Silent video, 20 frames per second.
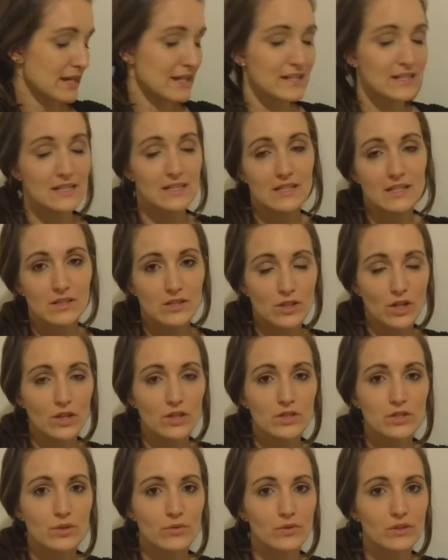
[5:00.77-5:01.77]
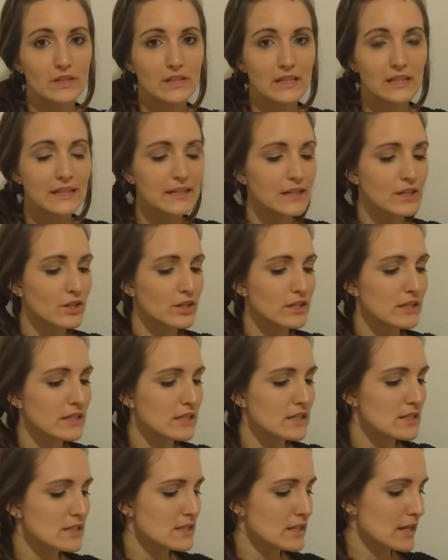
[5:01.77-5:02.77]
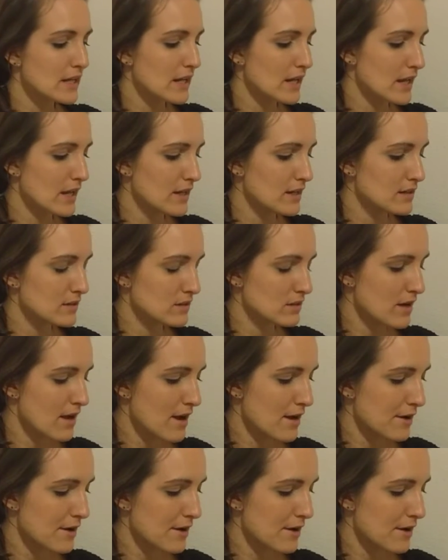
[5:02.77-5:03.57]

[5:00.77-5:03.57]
and sea salt. So really clean ingredients, and